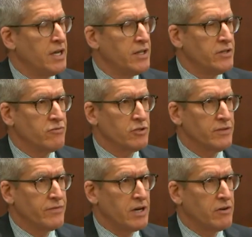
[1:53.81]
And this
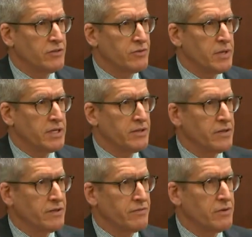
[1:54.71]
really varies from
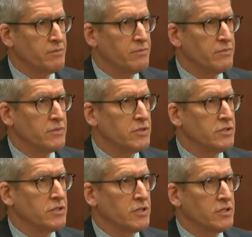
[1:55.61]
anything from
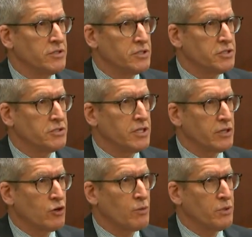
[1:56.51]
conditions like
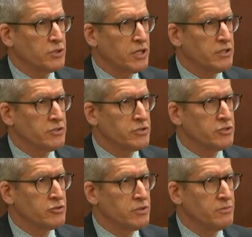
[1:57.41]
carpal tunnel
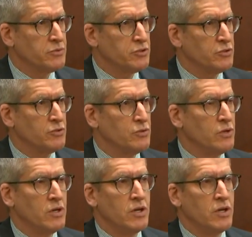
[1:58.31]
syndrome to